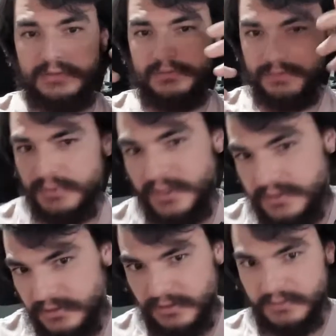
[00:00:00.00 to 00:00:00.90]

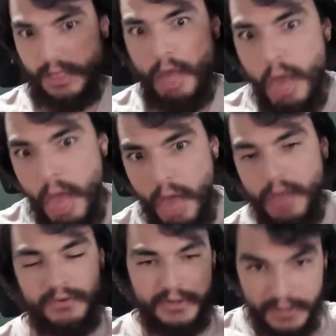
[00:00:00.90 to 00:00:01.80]
plastic wrap,
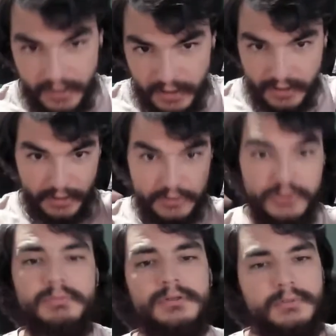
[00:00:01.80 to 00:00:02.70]
right? Just
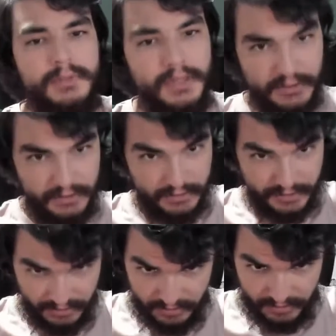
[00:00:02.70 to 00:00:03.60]
pull it back.
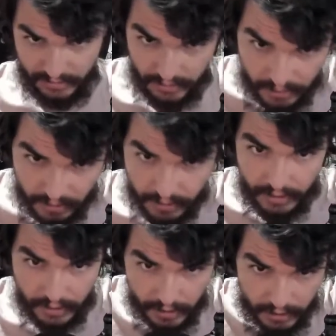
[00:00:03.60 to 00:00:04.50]
Okay,
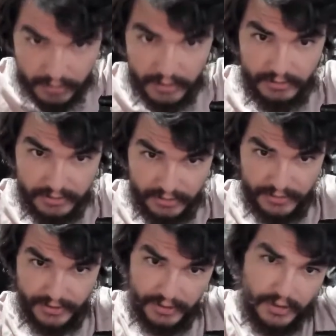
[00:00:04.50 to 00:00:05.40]
keep doing
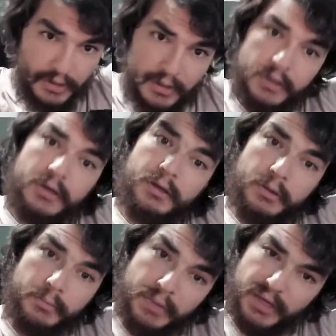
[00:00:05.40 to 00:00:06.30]
it.
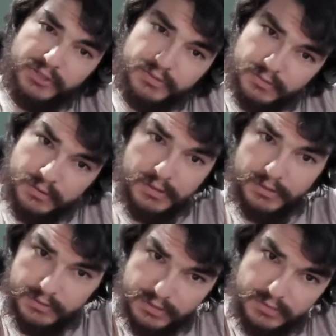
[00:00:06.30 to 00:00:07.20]
Imagine
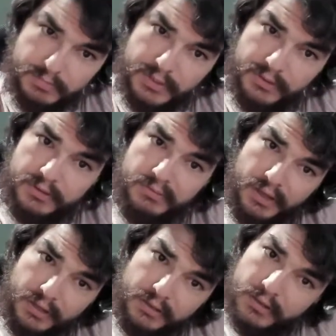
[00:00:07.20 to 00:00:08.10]
you're just peeling
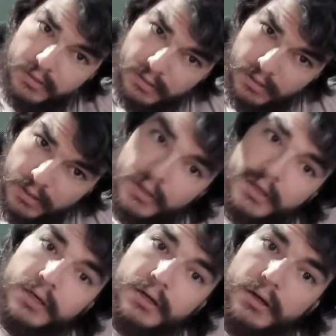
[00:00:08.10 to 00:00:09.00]
back
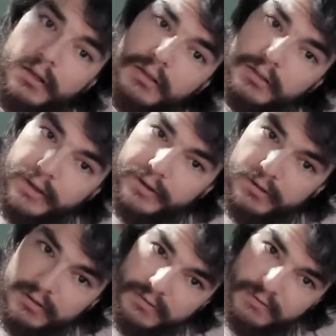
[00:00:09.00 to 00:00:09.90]
a layer
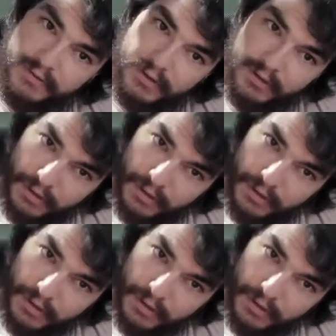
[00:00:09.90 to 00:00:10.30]
of